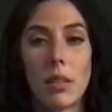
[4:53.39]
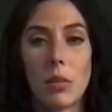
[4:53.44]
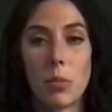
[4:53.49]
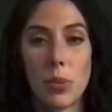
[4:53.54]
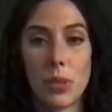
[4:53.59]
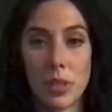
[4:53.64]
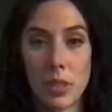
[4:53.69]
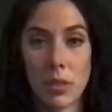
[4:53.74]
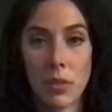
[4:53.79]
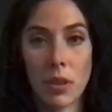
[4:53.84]

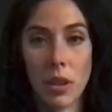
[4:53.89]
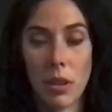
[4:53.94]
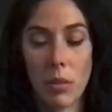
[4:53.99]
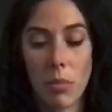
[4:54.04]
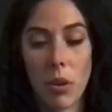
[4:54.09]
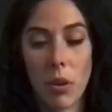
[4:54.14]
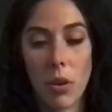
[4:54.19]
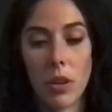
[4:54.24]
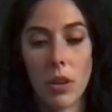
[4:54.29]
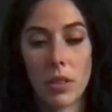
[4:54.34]
specific
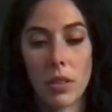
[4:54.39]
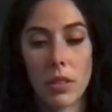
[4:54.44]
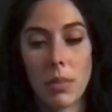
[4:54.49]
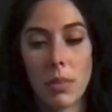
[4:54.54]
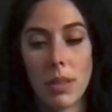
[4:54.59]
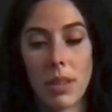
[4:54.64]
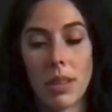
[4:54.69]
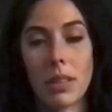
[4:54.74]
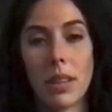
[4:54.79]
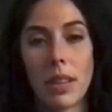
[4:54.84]
component to
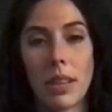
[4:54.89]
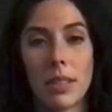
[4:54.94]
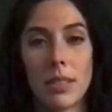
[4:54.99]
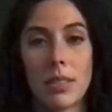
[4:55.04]
be like